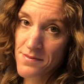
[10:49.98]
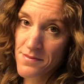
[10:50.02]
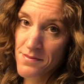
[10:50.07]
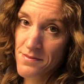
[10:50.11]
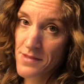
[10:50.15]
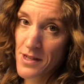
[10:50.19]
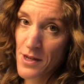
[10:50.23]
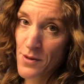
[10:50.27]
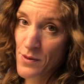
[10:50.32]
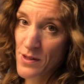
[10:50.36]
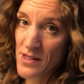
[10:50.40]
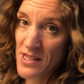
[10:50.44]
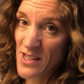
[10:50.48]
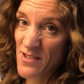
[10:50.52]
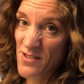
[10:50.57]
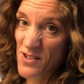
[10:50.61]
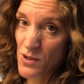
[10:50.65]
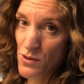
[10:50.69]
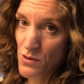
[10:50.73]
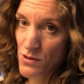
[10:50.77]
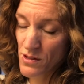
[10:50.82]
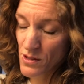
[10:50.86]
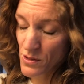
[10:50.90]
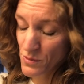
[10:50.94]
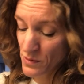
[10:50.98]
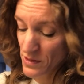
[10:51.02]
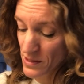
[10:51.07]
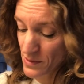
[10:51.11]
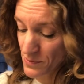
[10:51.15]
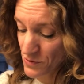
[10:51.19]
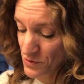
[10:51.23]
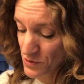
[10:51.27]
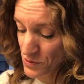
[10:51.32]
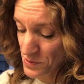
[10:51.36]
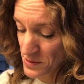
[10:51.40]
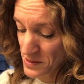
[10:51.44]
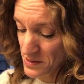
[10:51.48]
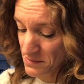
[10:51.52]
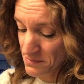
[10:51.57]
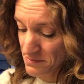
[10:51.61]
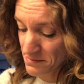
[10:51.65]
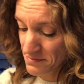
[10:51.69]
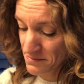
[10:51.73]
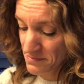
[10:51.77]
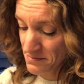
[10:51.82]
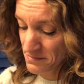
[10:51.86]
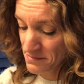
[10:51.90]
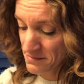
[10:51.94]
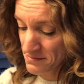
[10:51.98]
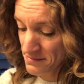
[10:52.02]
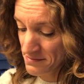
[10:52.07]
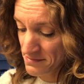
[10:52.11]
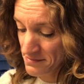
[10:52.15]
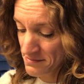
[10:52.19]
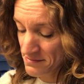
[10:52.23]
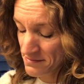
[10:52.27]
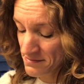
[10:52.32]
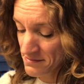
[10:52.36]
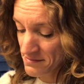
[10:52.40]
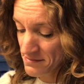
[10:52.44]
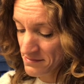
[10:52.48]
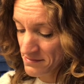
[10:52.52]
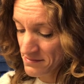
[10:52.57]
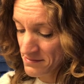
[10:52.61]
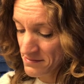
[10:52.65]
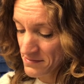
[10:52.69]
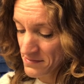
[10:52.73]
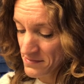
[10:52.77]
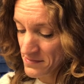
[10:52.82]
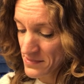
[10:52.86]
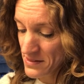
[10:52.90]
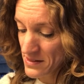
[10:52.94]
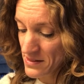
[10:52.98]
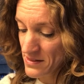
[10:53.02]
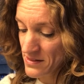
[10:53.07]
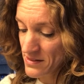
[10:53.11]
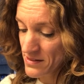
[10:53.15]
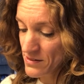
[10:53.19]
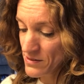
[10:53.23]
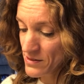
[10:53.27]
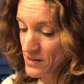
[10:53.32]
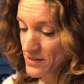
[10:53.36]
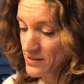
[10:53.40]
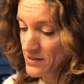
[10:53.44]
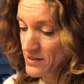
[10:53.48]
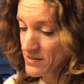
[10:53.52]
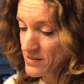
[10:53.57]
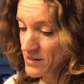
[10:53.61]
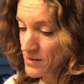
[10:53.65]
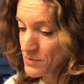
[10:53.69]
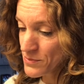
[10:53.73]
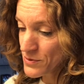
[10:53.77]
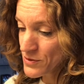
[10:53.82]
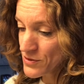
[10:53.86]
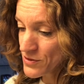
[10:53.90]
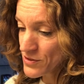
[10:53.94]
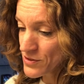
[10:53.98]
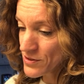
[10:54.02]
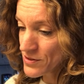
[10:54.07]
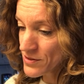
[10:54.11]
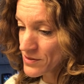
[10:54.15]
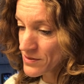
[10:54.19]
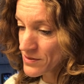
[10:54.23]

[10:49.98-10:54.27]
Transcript: I really have no clue what I'm doing. Let's look at the temperature.